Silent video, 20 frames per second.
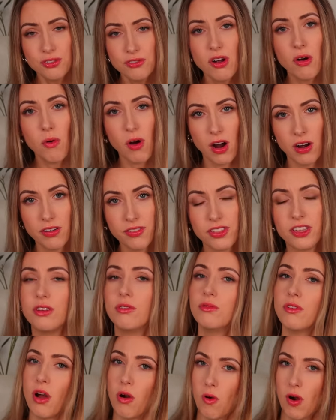you know Arthur?
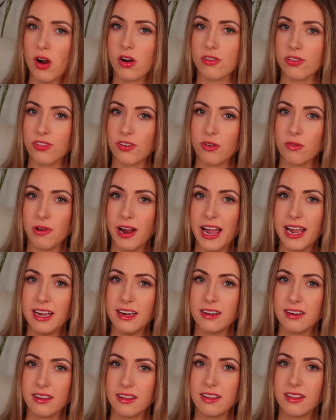You know Arthur,
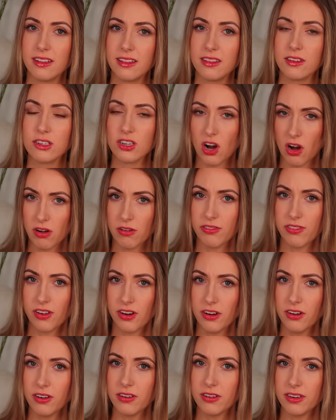right? There's
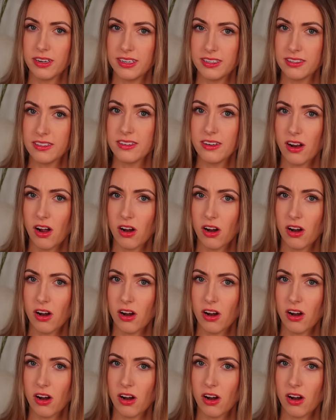Arthur, he's an